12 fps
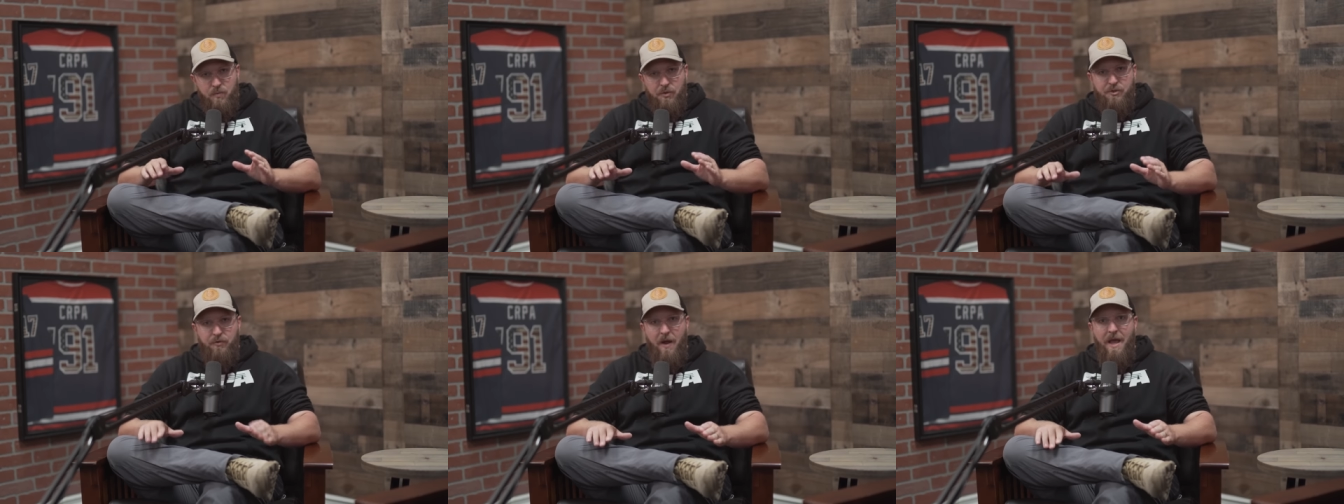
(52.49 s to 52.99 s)
We're
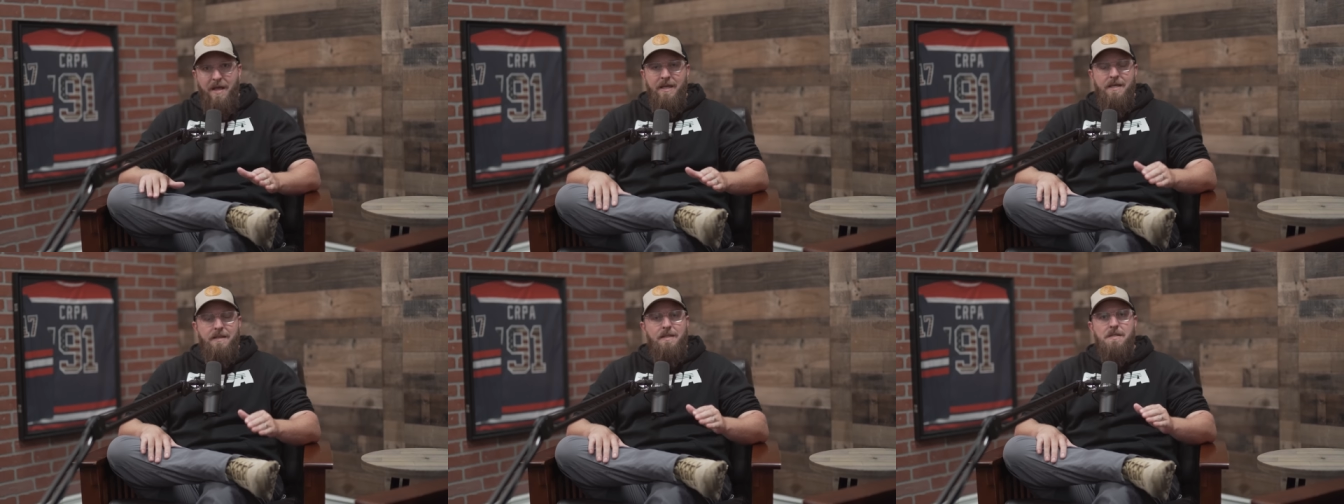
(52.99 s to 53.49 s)
trying to
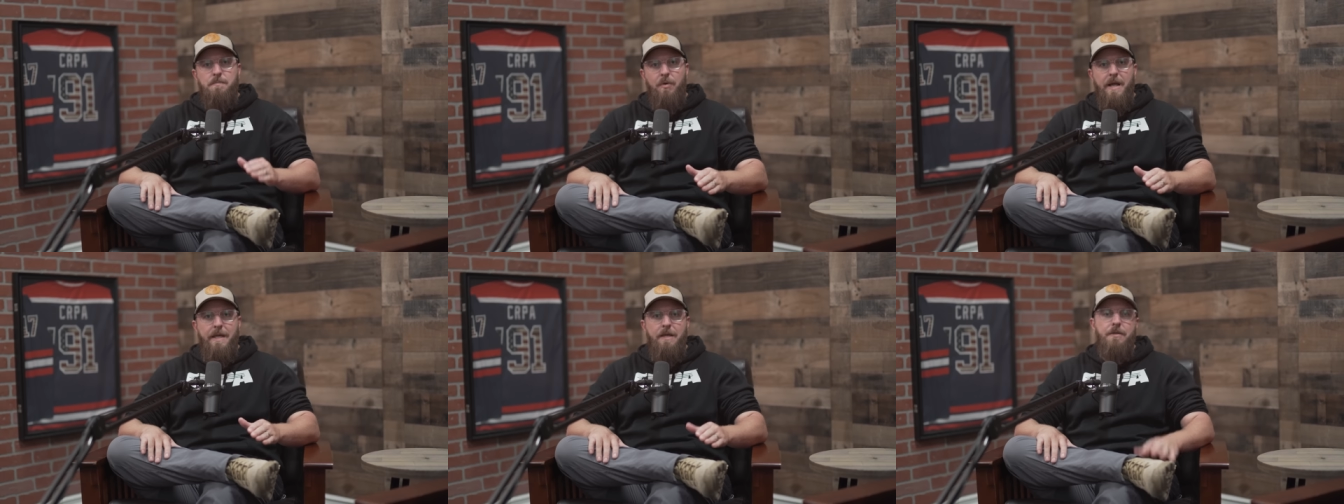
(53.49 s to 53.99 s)
get this
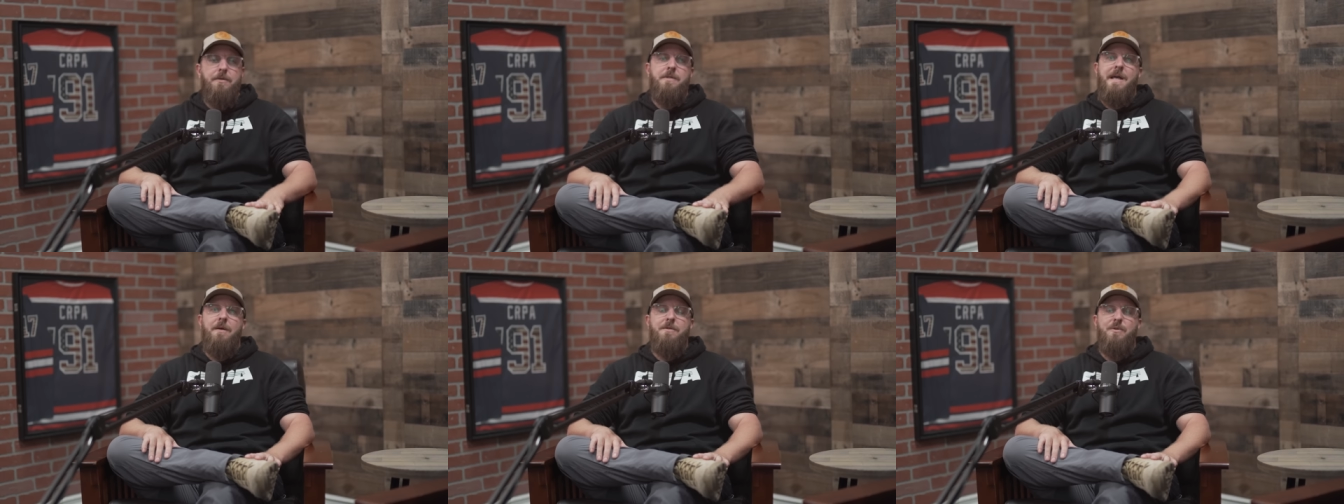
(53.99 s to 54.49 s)
breaking news
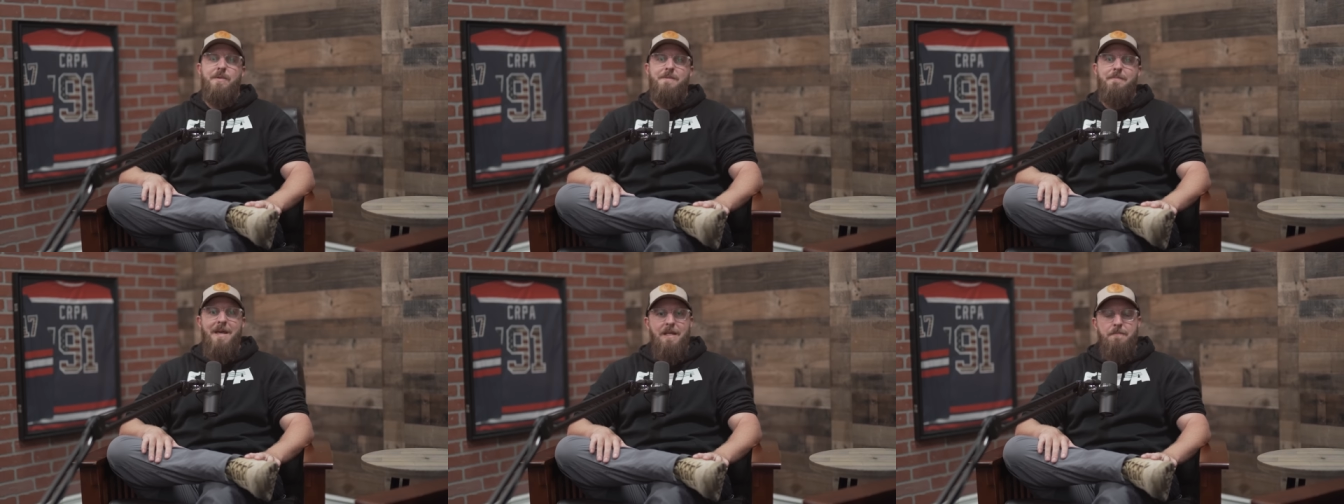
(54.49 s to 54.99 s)
out to as
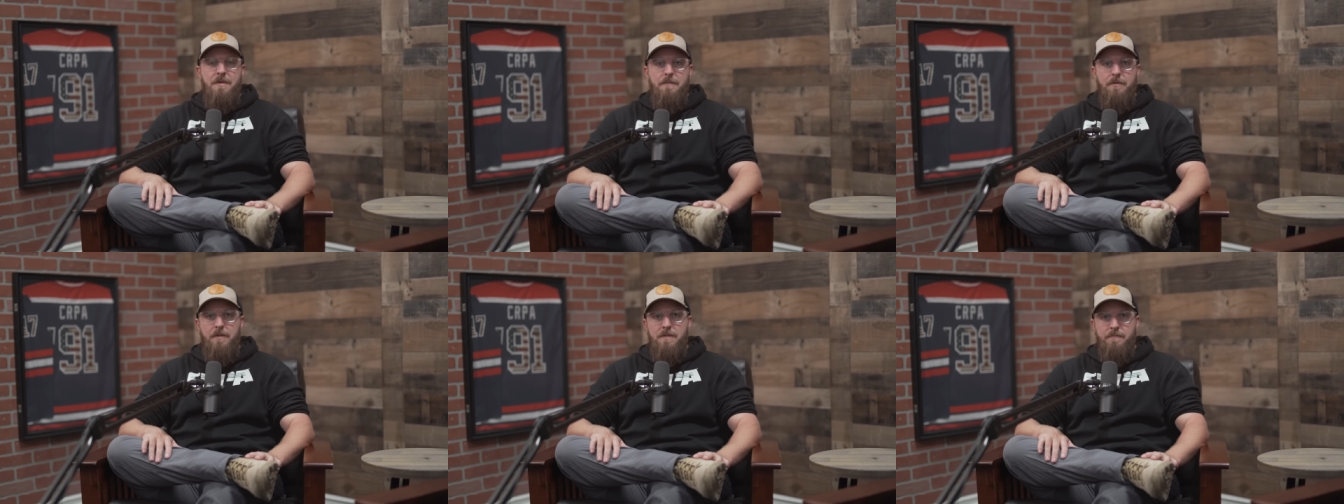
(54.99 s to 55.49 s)
many
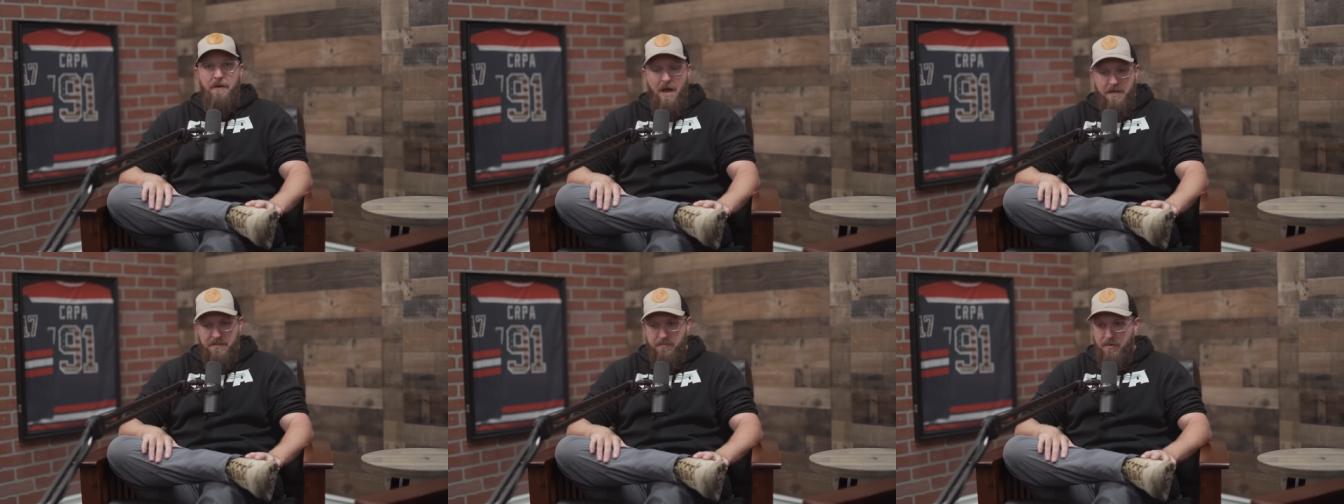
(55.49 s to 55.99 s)
people as
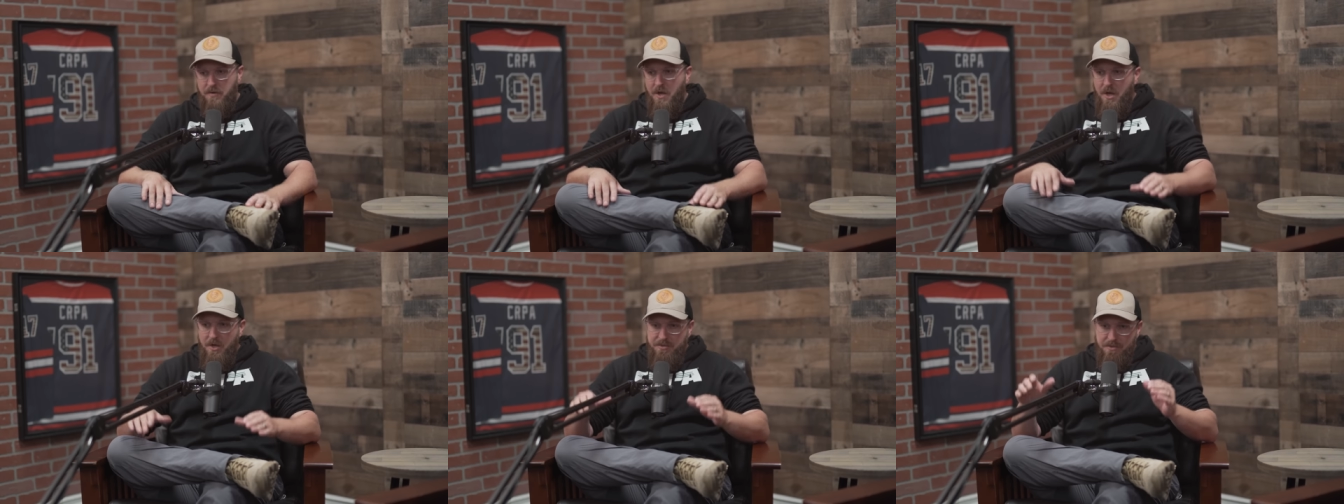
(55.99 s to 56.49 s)
possible
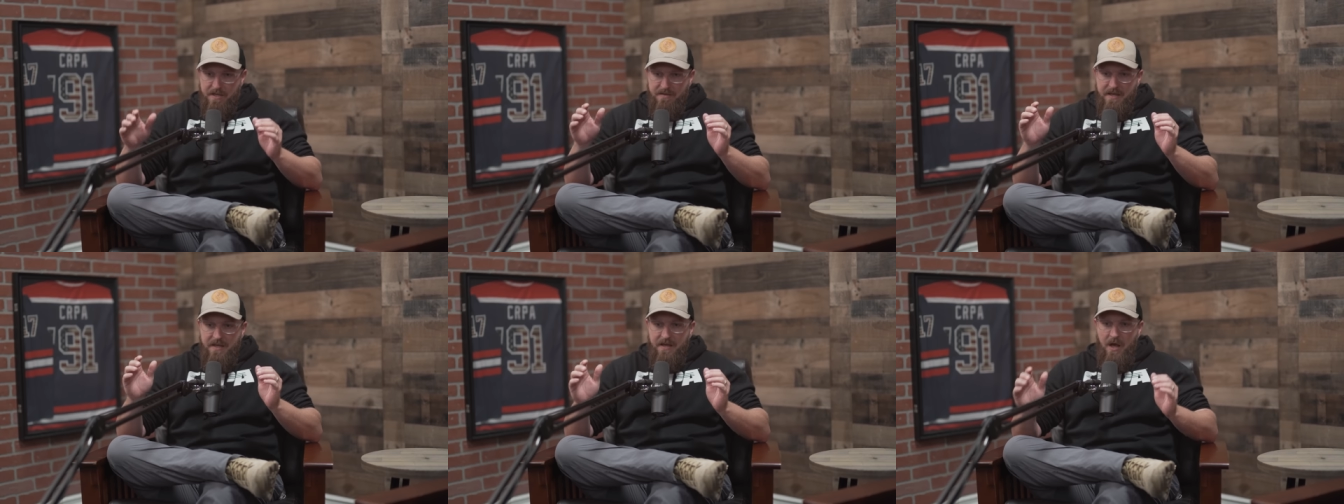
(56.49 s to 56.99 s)
so that
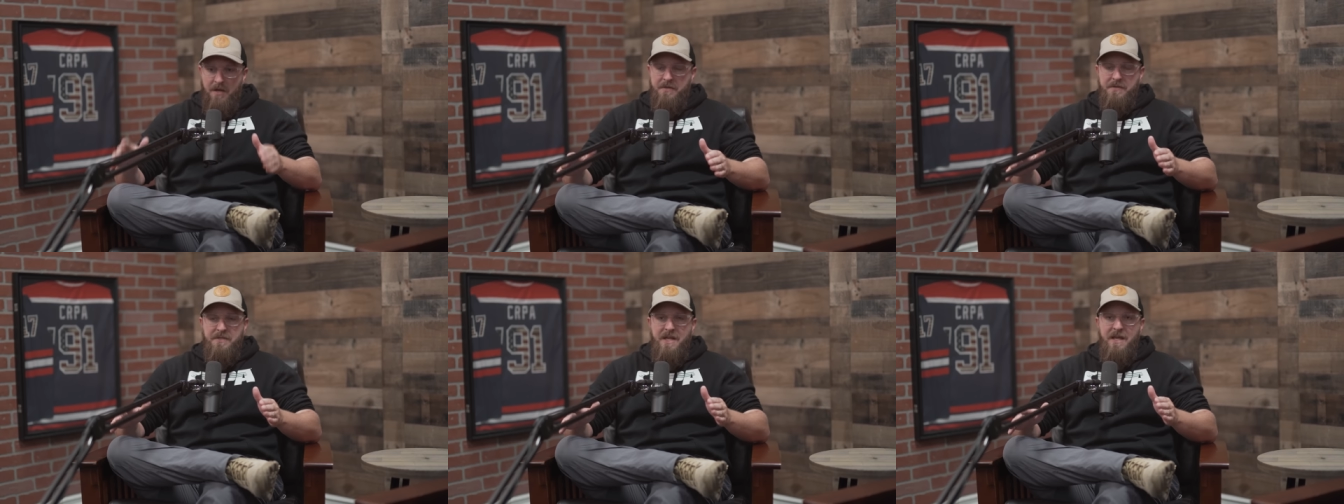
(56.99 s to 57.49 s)
they can
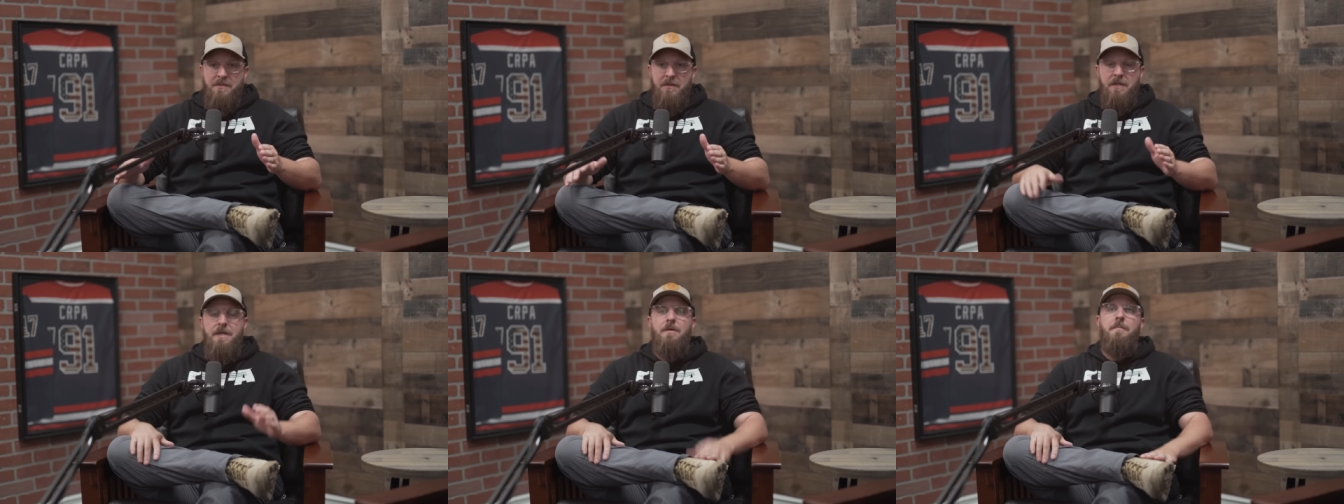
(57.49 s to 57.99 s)
understand the
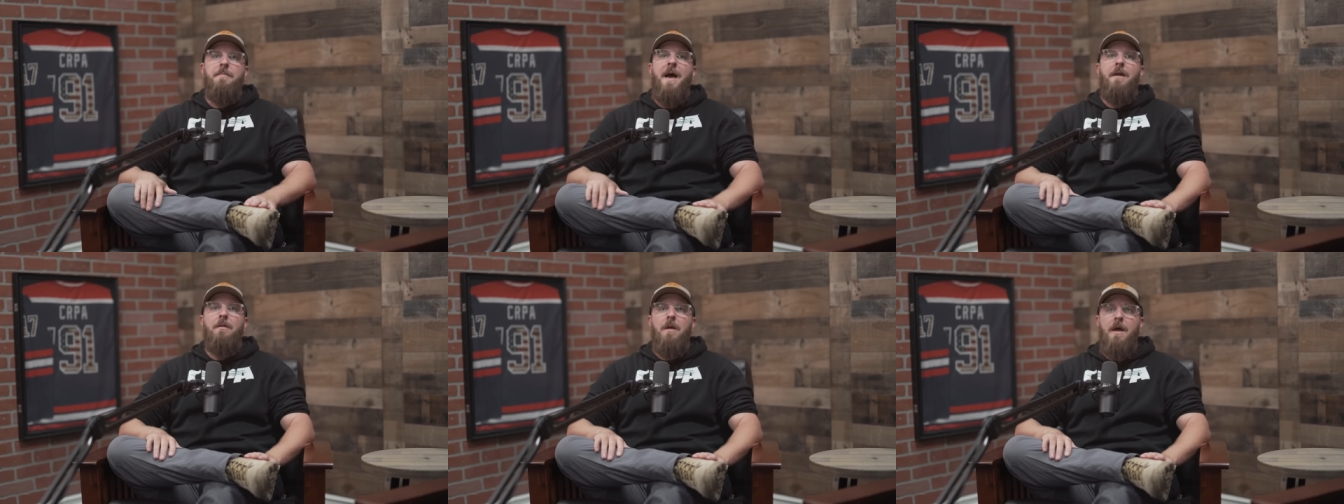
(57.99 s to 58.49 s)
legal
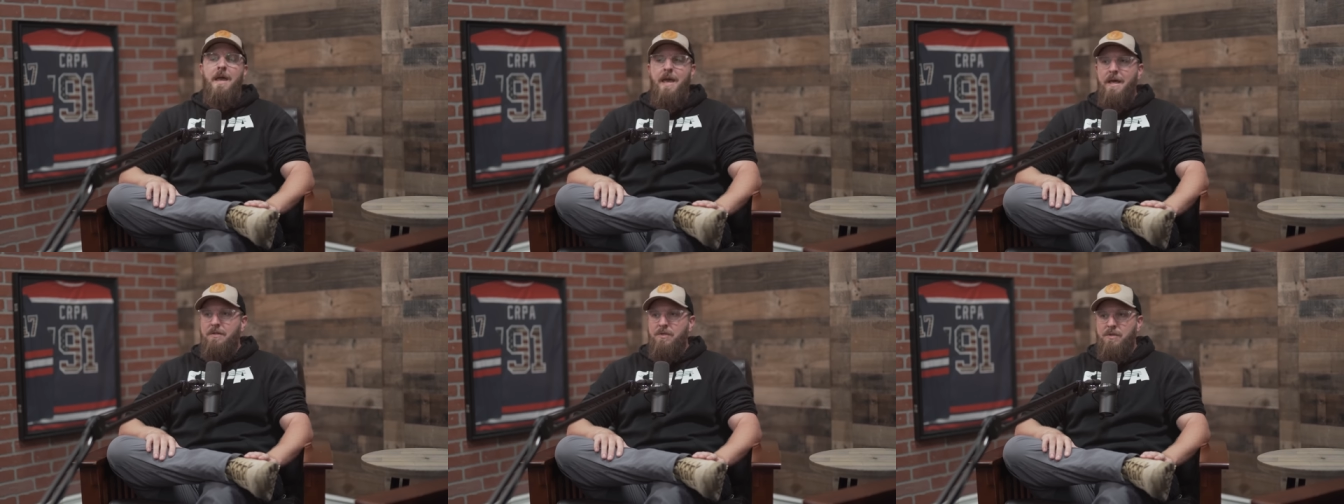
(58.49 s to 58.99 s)
battle
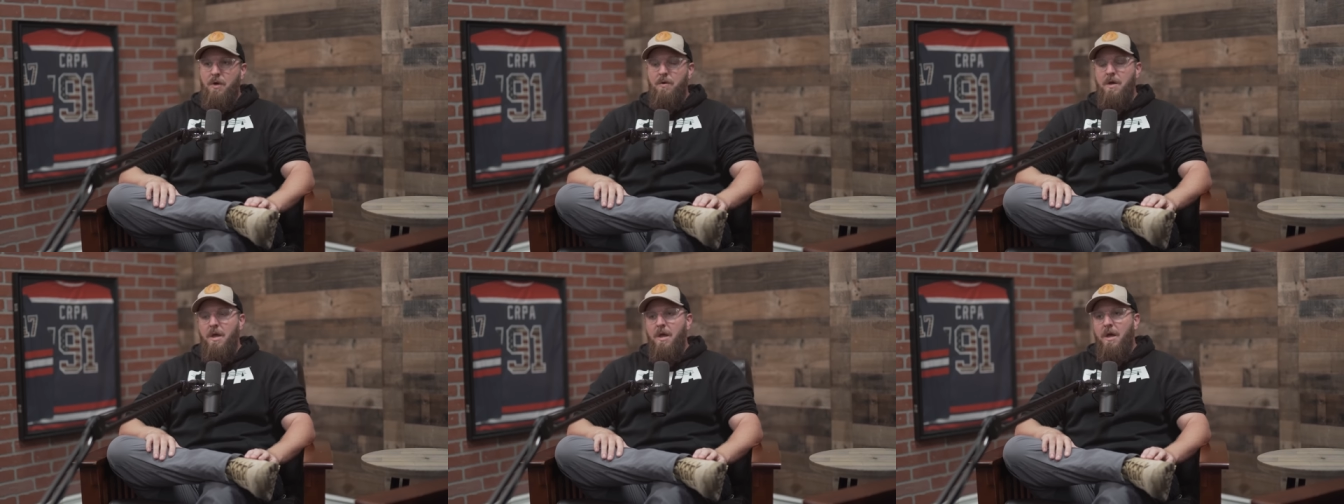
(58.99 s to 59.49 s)
ahead. So
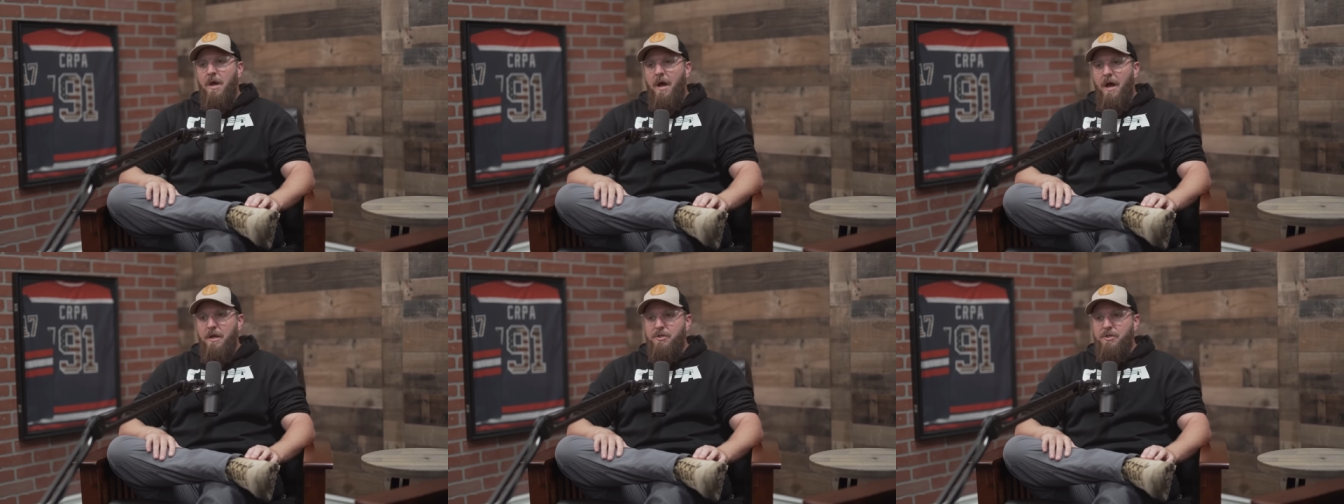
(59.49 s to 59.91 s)
uh,